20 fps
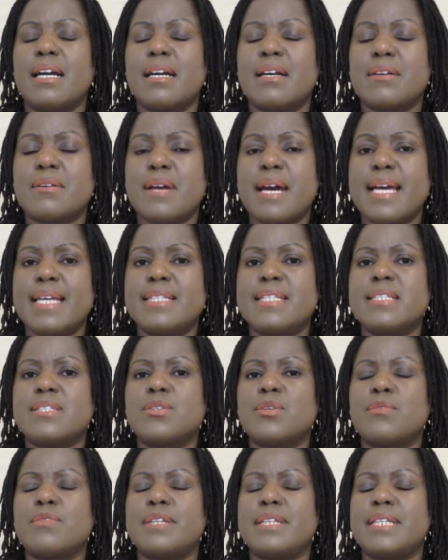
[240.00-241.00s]
crisis
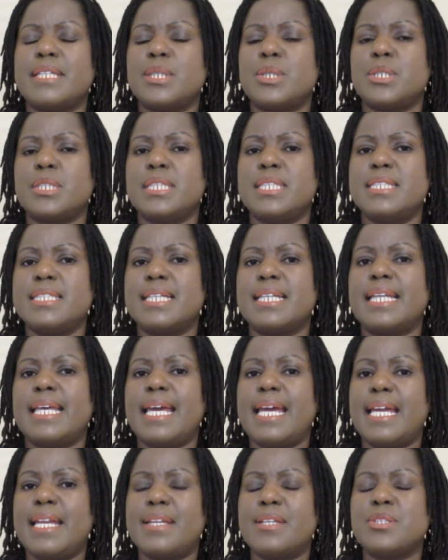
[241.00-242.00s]
of energy. It's an
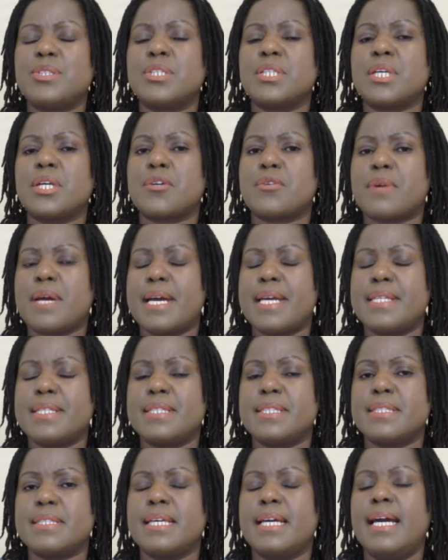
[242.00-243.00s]
energy
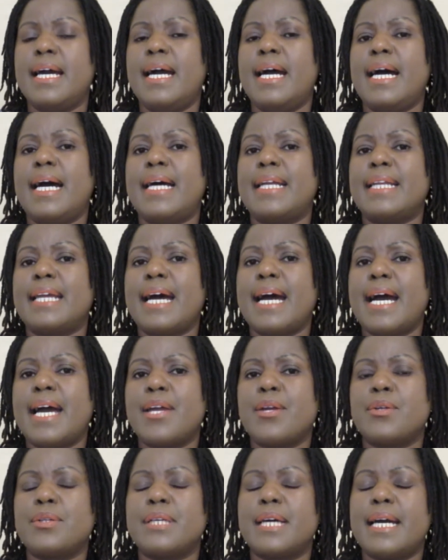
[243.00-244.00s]
crisis, and
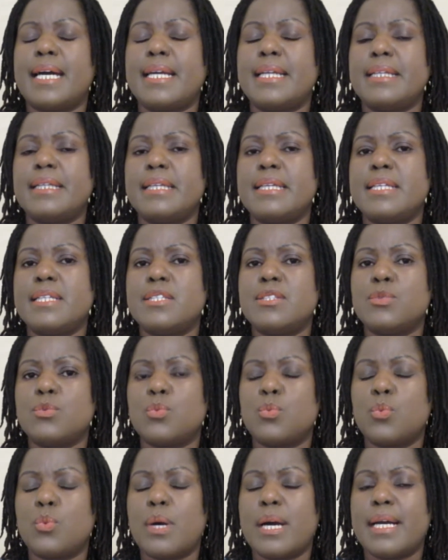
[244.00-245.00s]
iodine is the
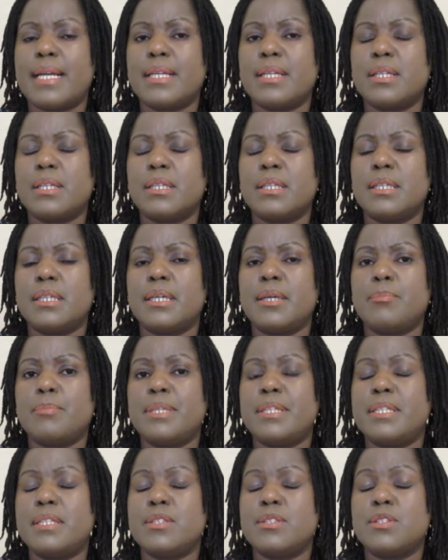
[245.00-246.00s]

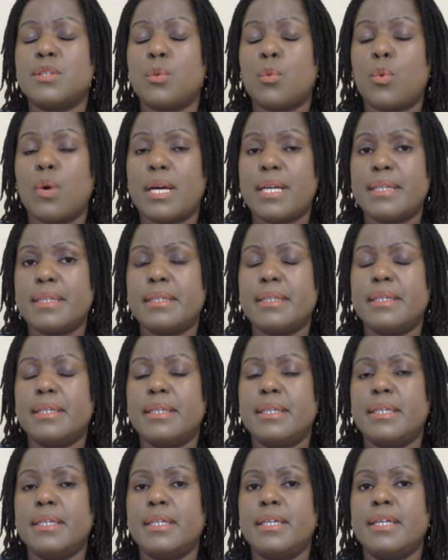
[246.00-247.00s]
one
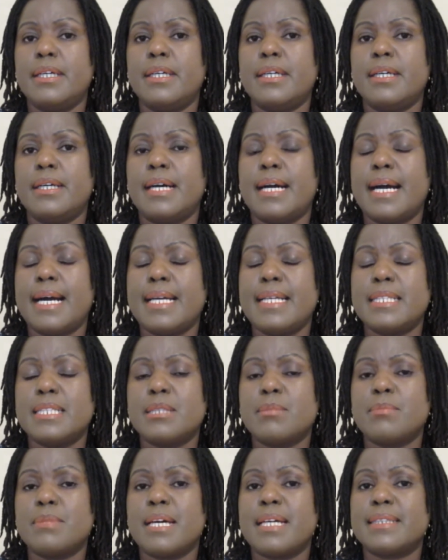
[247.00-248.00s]

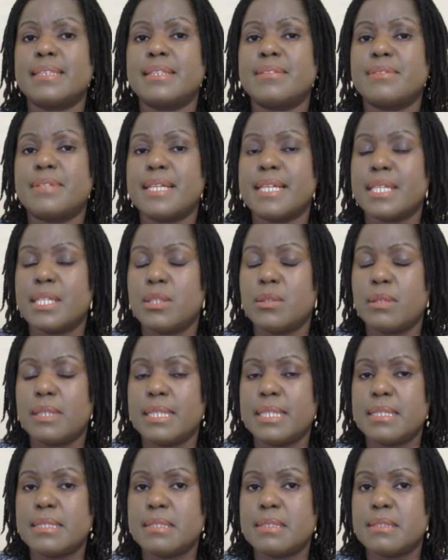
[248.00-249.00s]
item that
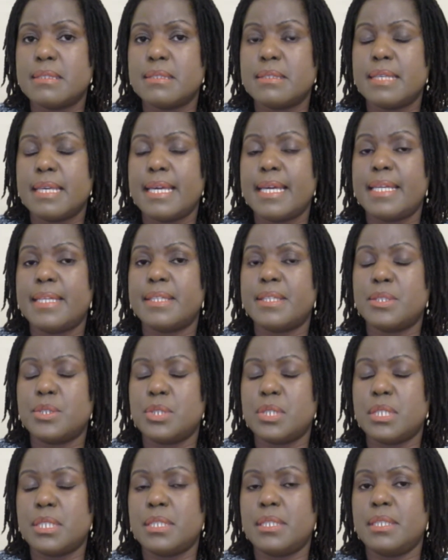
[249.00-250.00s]
regulates
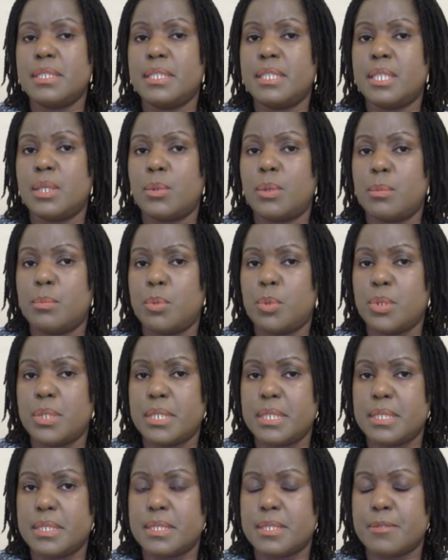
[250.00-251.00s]
energy in our
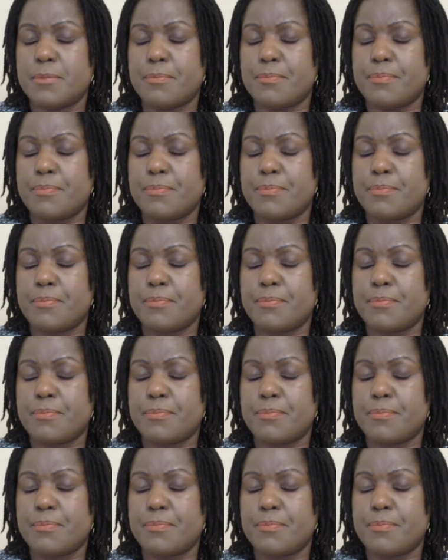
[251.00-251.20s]
bodies.